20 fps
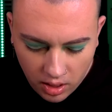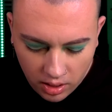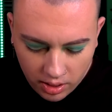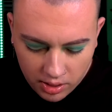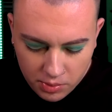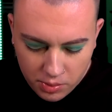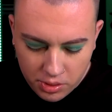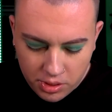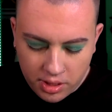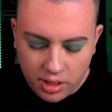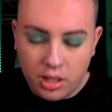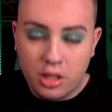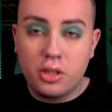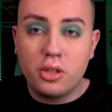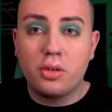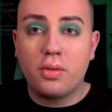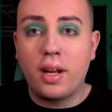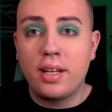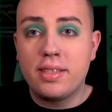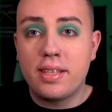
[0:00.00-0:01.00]
guess we're just going to do
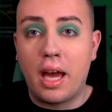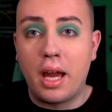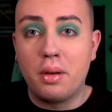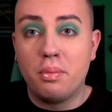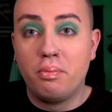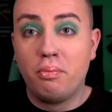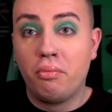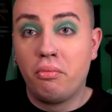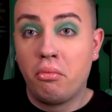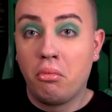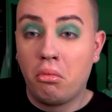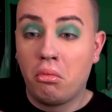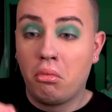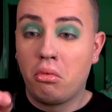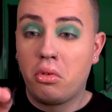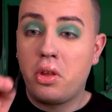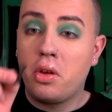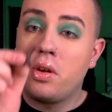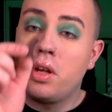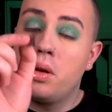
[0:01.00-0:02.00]
the right side.
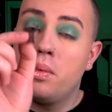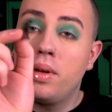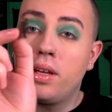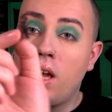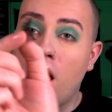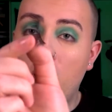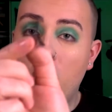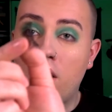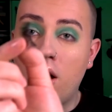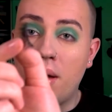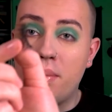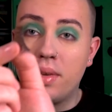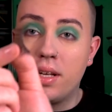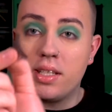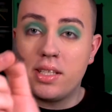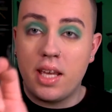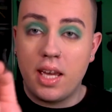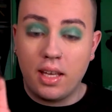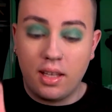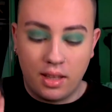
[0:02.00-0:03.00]
So here we go. I'm going
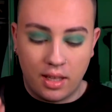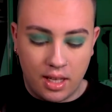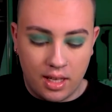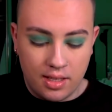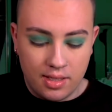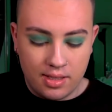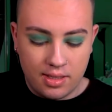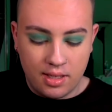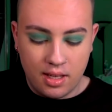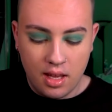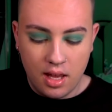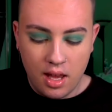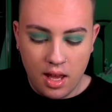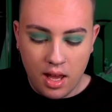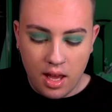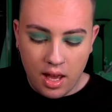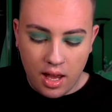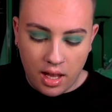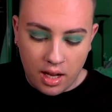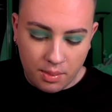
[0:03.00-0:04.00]
to take this
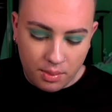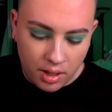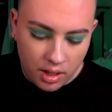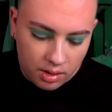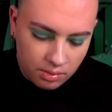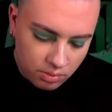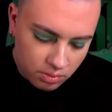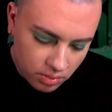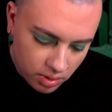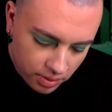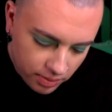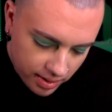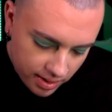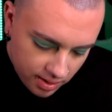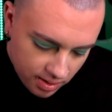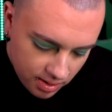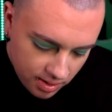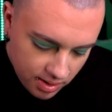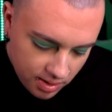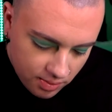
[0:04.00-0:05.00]
and I'm gonna,
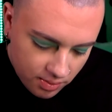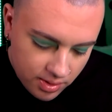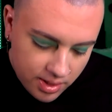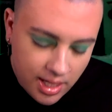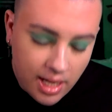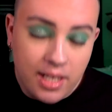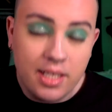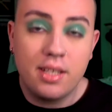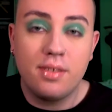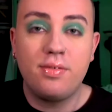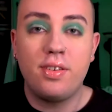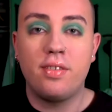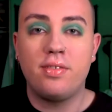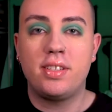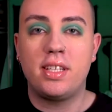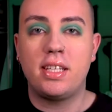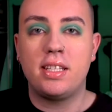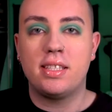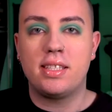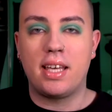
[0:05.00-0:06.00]
10 to
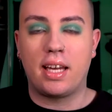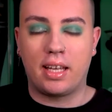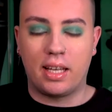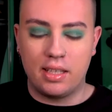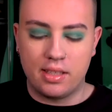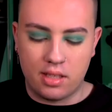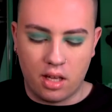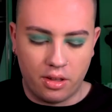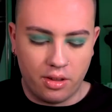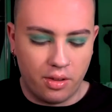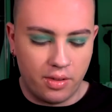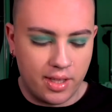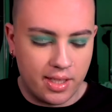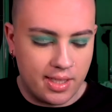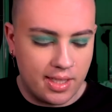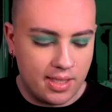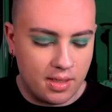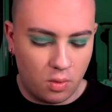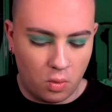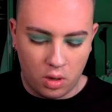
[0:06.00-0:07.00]
15 seconds, although this
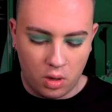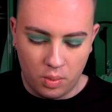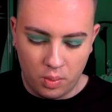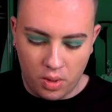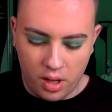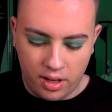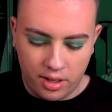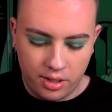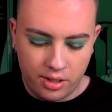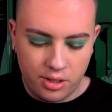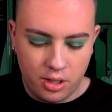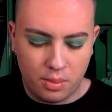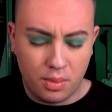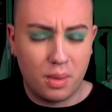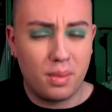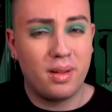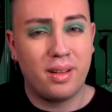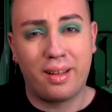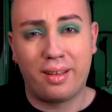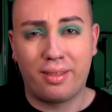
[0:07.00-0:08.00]
isn't water, so
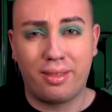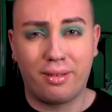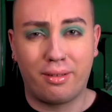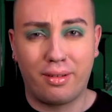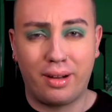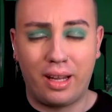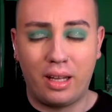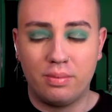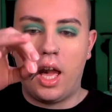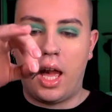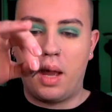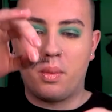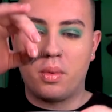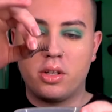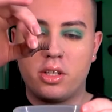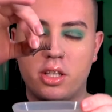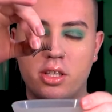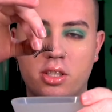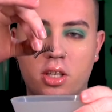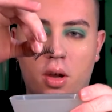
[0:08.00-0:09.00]
maybe like 30. And we're
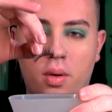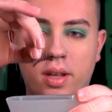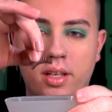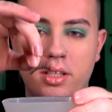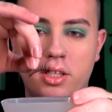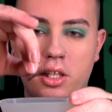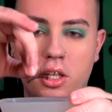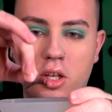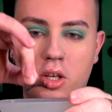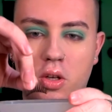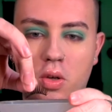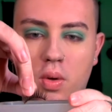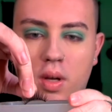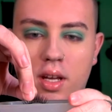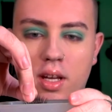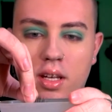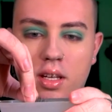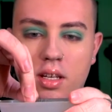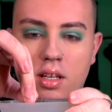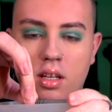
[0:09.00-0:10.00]
just going
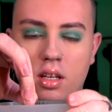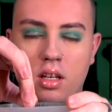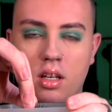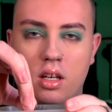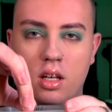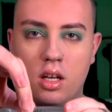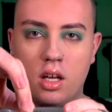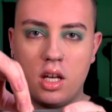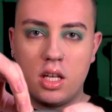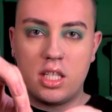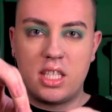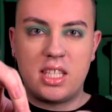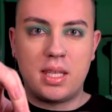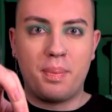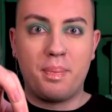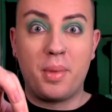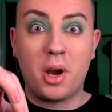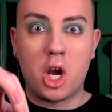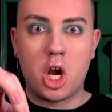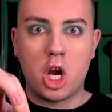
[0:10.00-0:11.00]
to
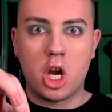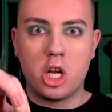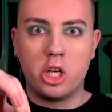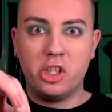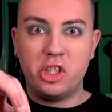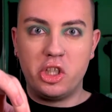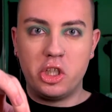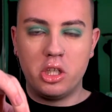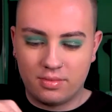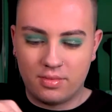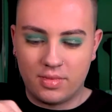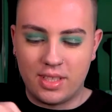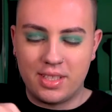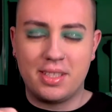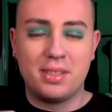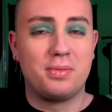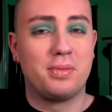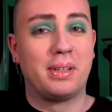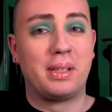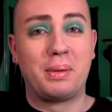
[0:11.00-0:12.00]
submerge. This
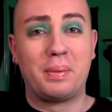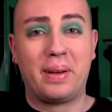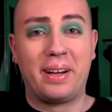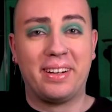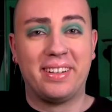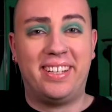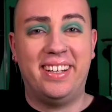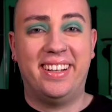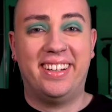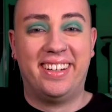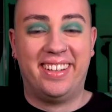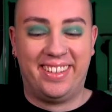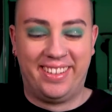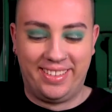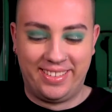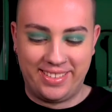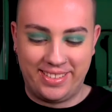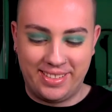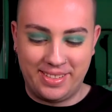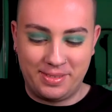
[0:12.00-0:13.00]
is really weird.
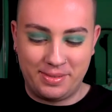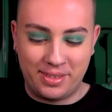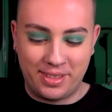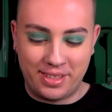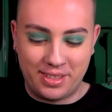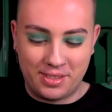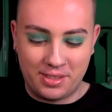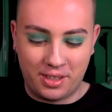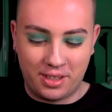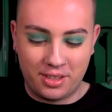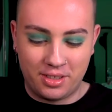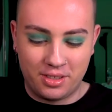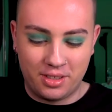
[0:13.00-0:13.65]
This is really strange.